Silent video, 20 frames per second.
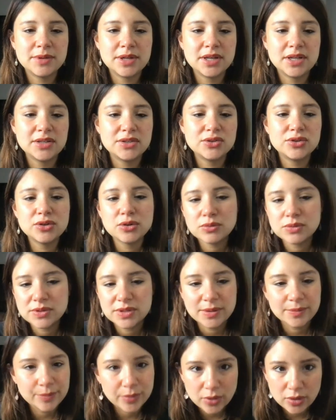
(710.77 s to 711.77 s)
And it's so
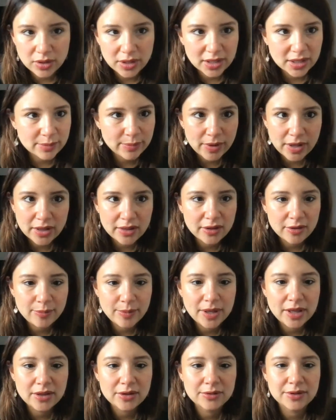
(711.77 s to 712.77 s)
simple. Like, I love
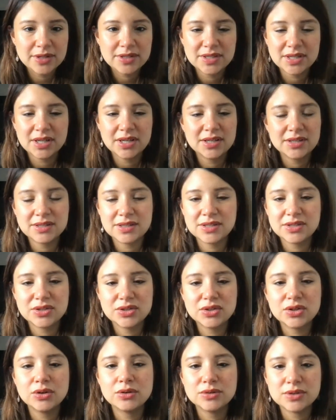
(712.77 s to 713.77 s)
Palate Reset because it's
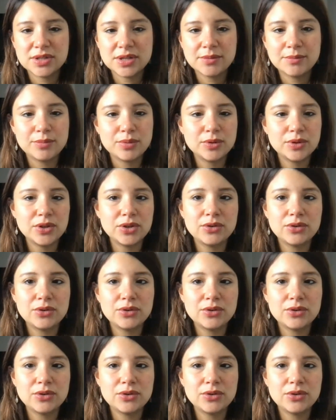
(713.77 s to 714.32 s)
so simple.